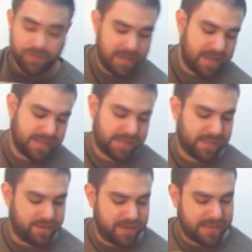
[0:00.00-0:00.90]
Okay,
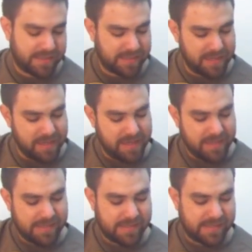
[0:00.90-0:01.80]
so it's
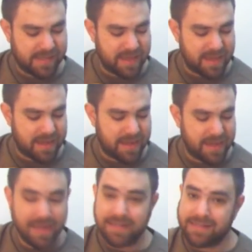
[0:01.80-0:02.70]
se-
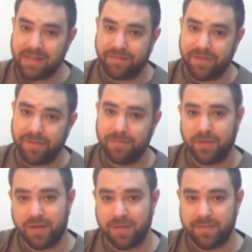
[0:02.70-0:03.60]
uh, eight seven
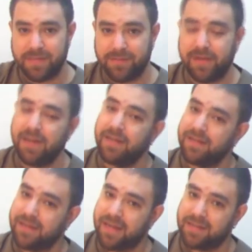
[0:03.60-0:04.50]
on the B
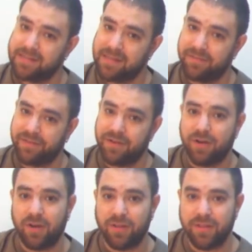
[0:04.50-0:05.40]
string, nine seven
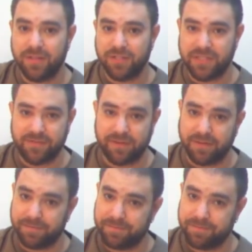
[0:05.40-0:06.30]
on the G
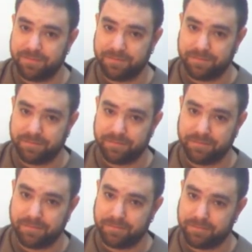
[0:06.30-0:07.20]
string.
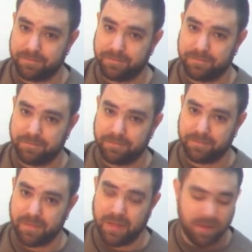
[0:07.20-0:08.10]

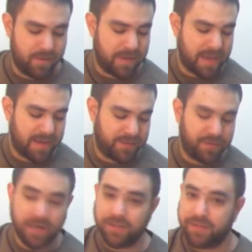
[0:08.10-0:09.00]
Okay, and
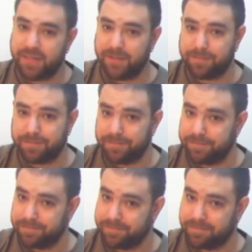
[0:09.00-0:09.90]
try to keep
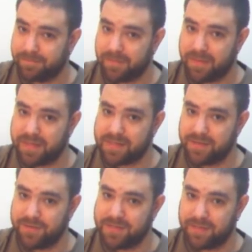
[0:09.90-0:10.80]
this
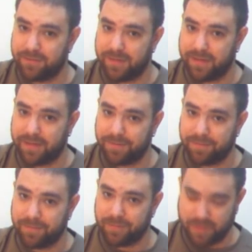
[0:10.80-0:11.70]
note still ringing.
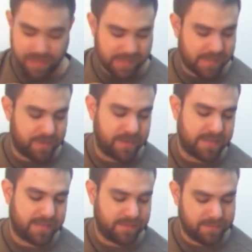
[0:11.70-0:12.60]
Okay, so
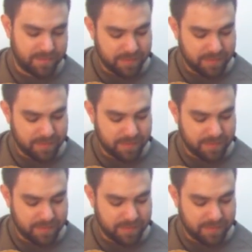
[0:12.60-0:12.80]
it's